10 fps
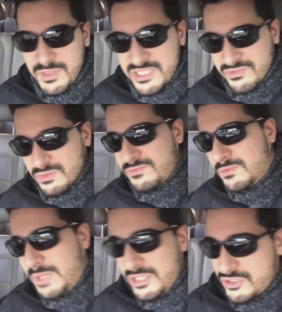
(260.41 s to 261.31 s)
place for
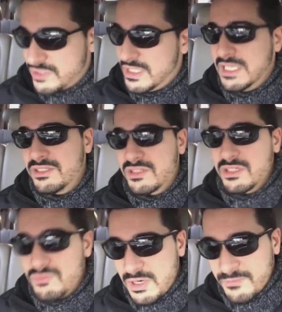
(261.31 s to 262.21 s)
information. It's a
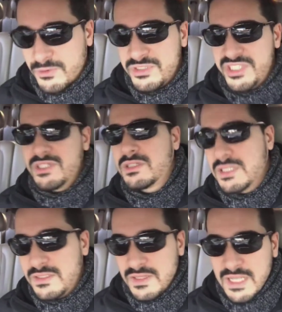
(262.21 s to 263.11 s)
good reference and a good